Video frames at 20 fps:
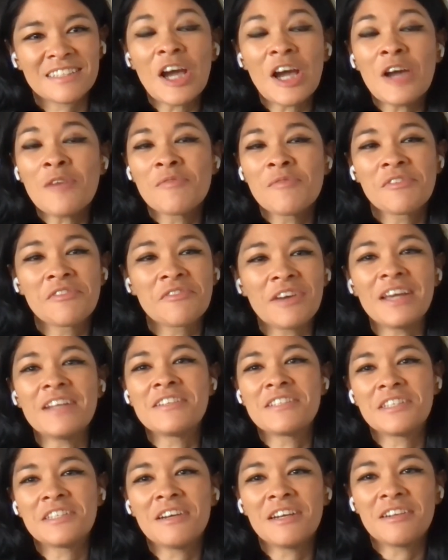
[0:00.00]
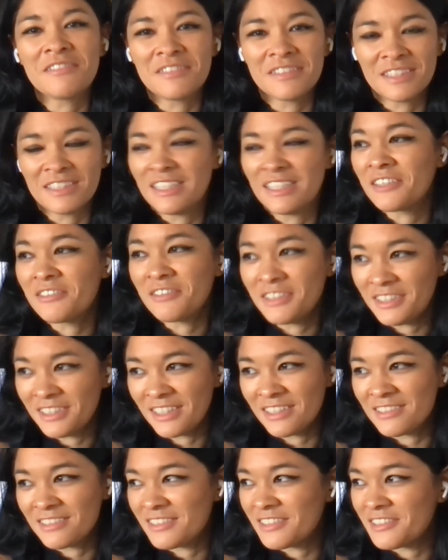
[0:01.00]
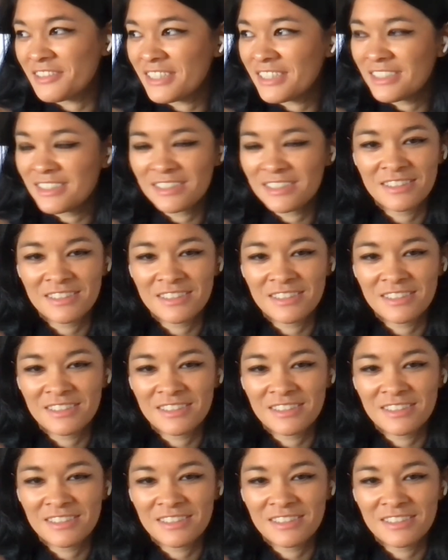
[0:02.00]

I'm a fan too. I really like what you guys are doing.